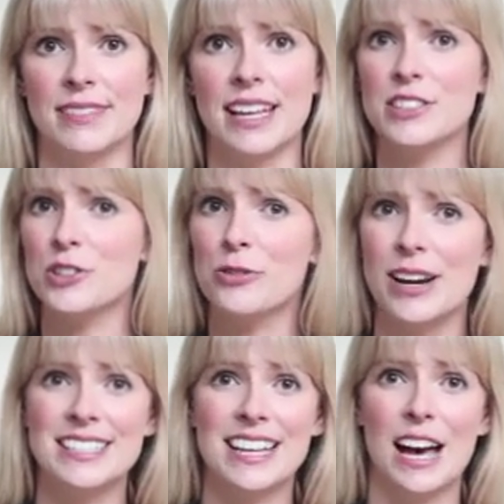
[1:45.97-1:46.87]
It's
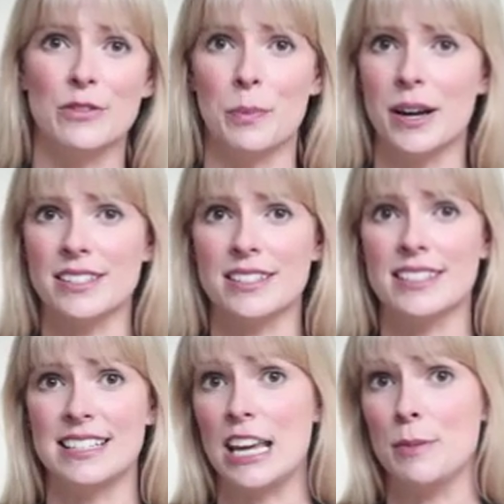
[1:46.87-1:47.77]
great to have a
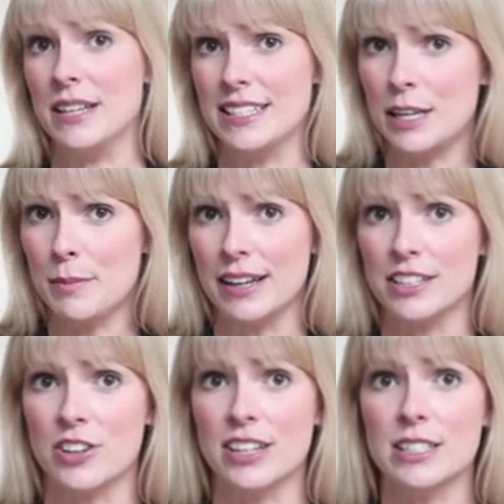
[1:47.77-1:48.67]
person's name and email
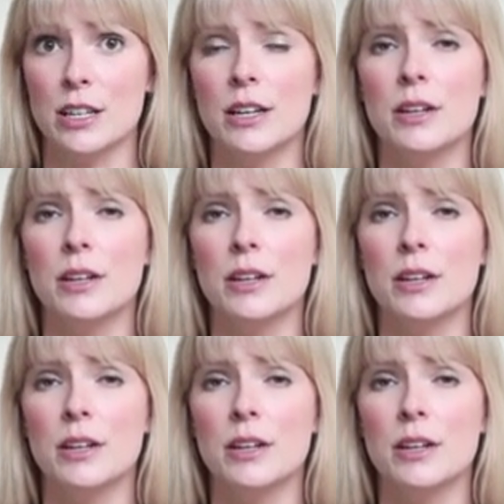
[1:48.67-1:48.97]
address,